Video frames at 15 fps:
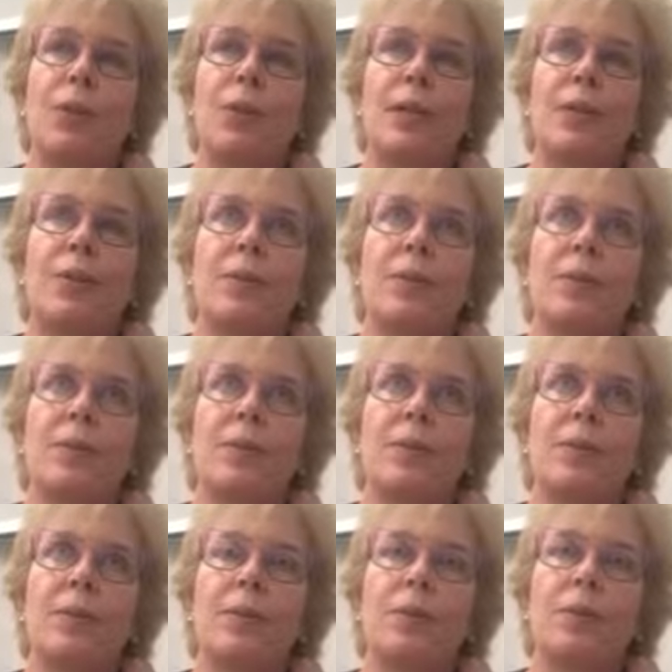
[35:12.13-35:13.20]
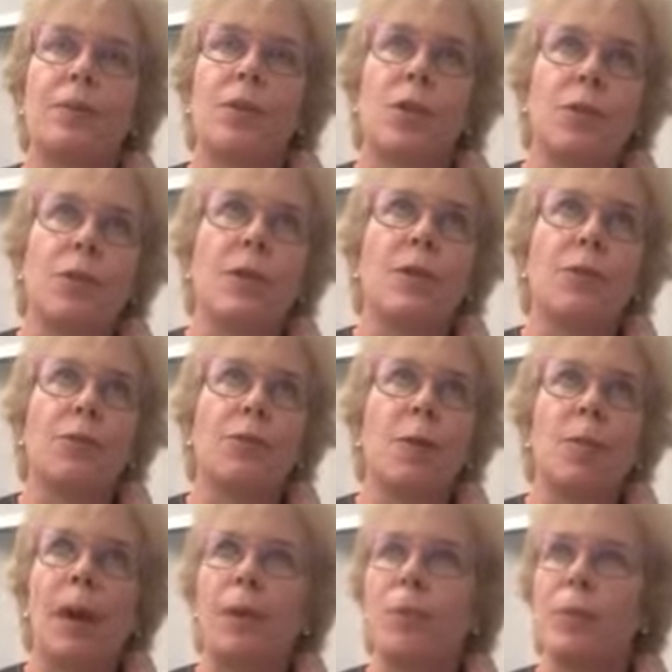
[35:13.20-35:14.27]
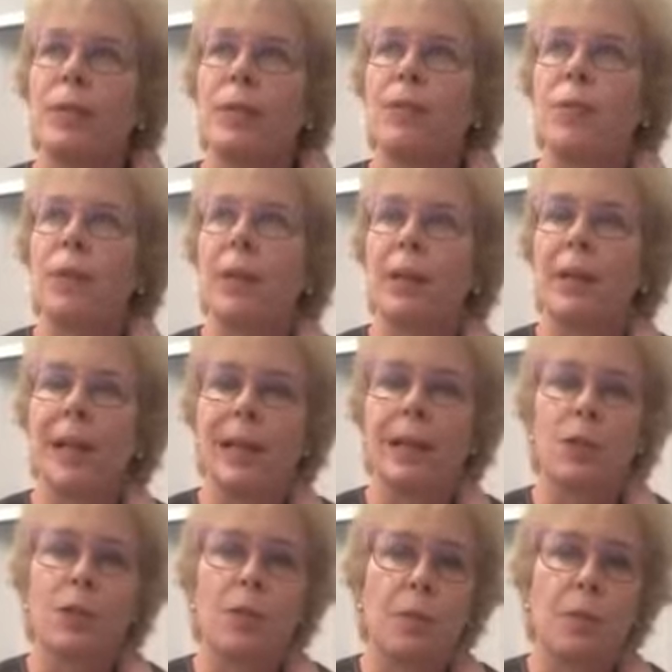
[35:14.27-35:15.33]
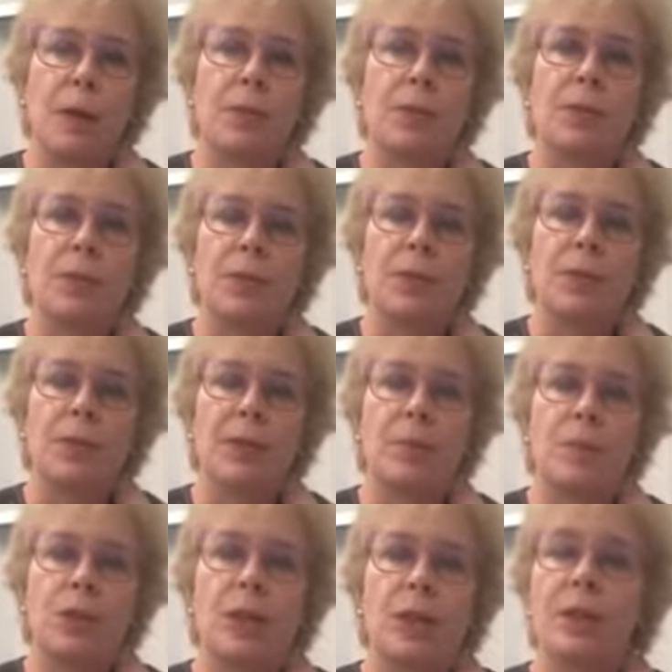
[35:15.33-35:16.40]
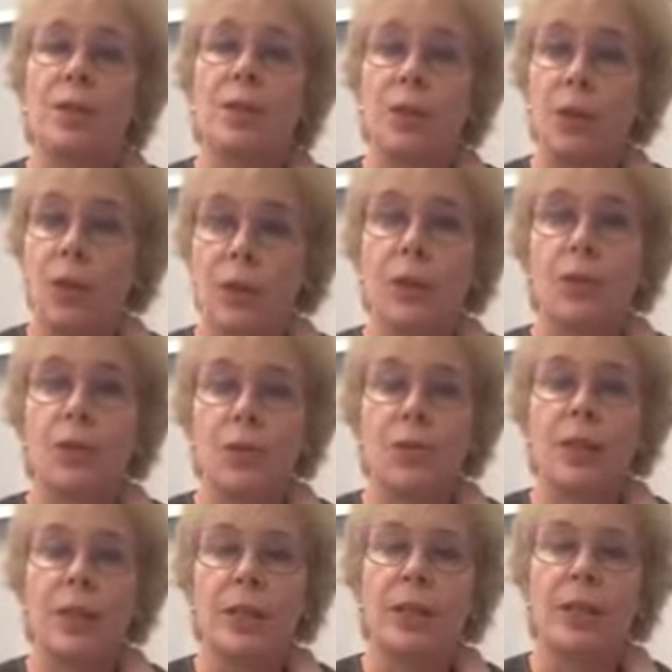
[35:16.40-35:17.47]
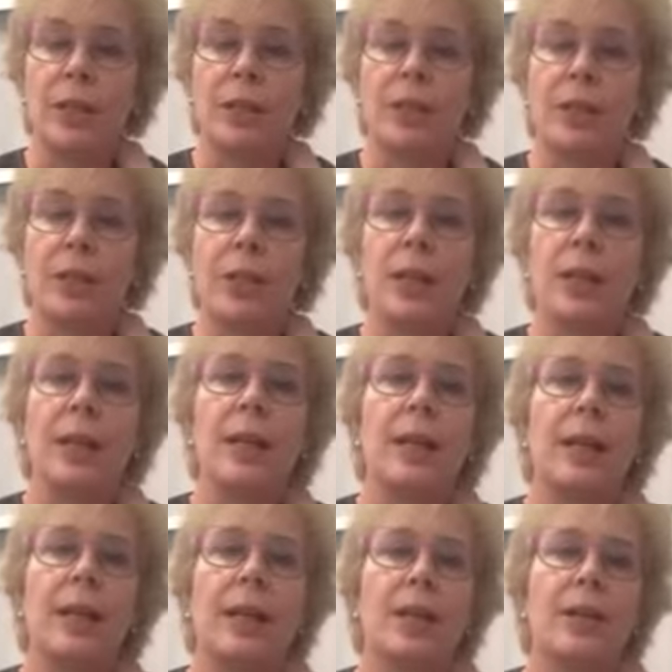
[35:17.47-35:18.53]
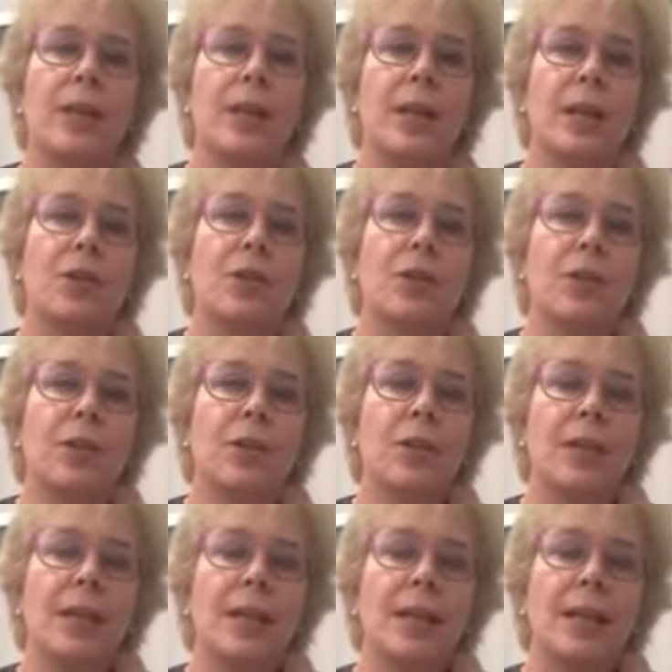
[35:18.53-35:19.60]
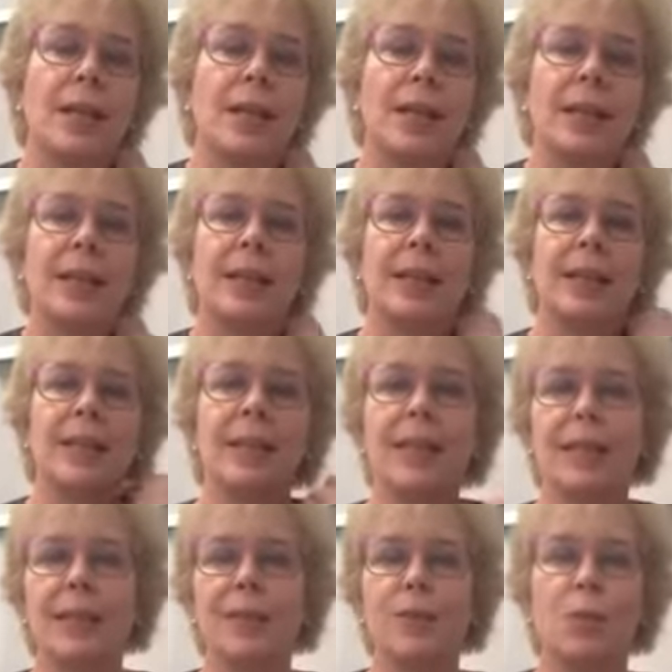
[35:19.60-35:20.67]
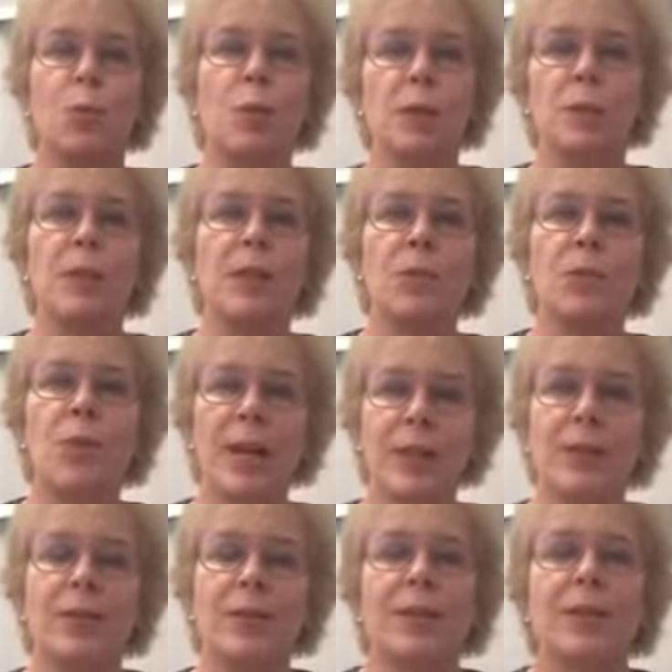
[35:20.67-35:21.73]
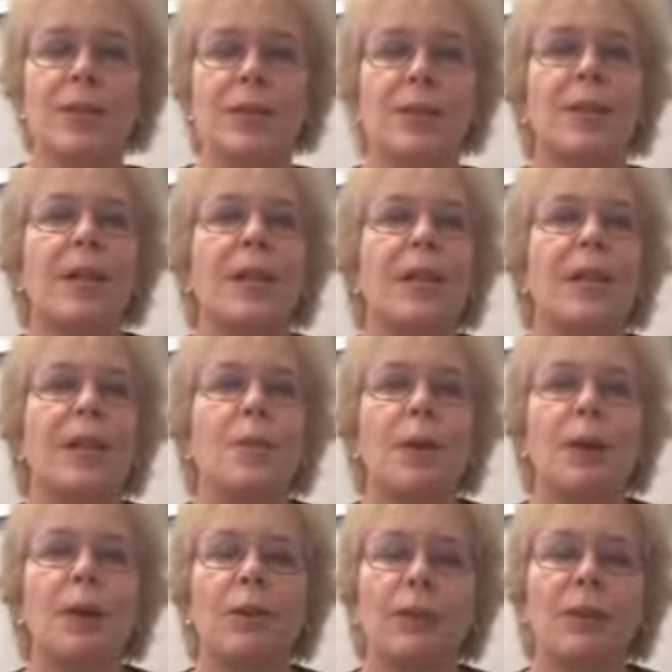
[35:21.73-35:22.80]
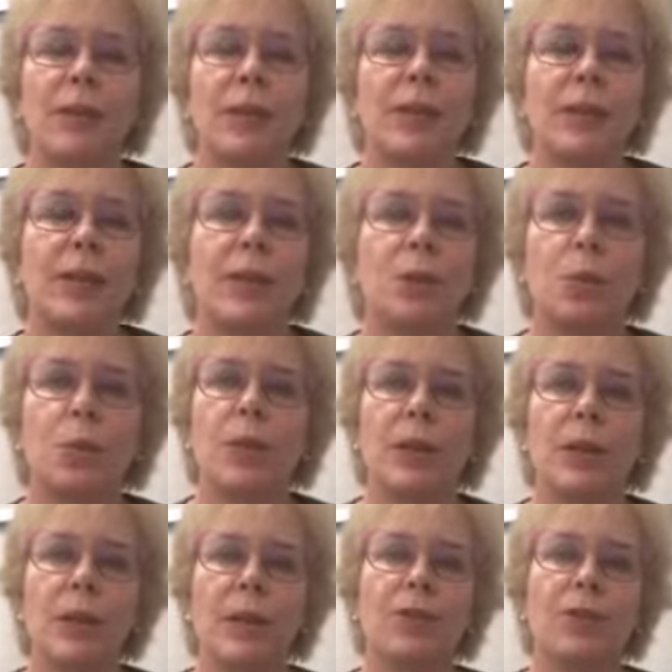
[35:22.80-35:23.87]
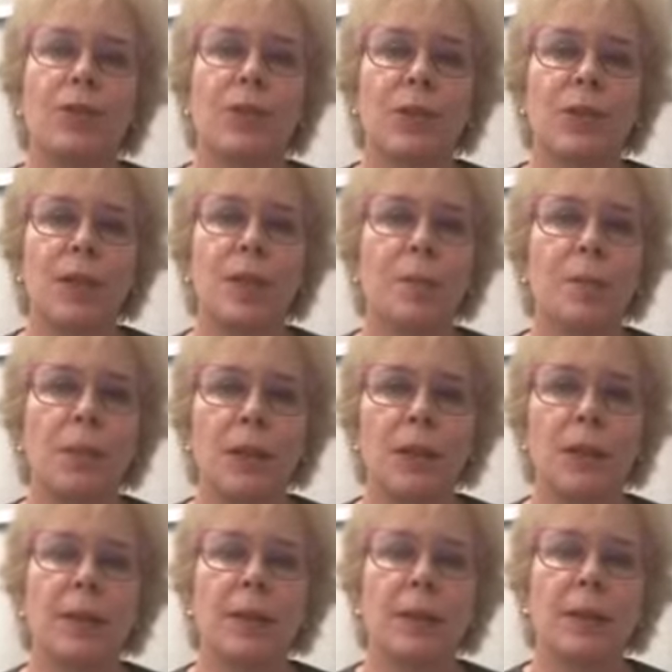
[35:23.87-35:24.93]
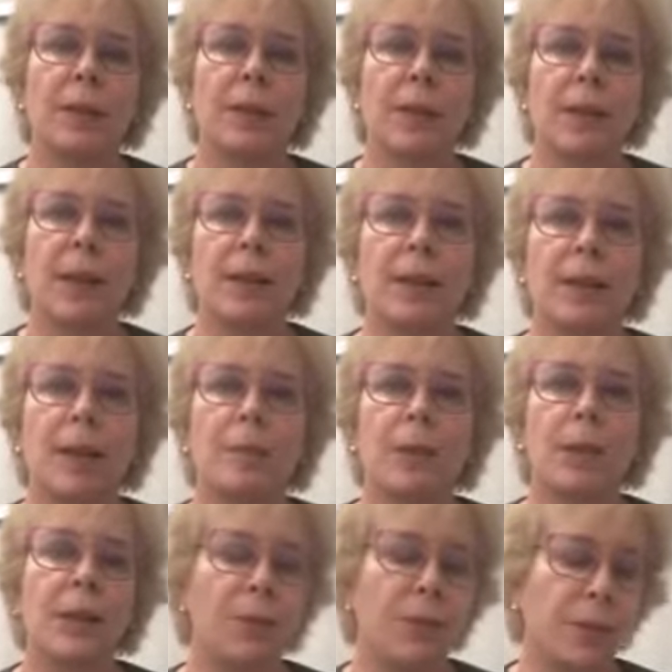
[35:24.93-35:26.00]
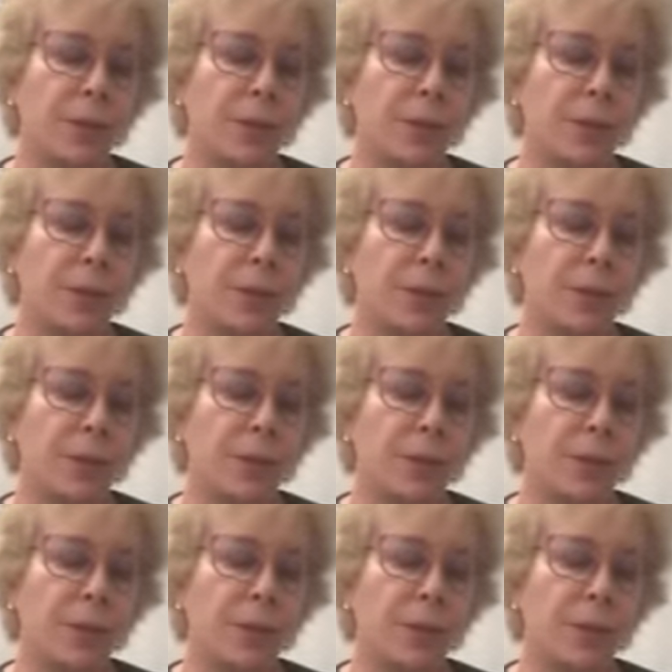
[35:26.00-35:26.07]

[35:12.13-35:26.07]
there's certainly, from my recent recollection of papers on the subject, it's not a contraindication to HRT. And yet there's always been a reticence about giving such women HRT. But I believe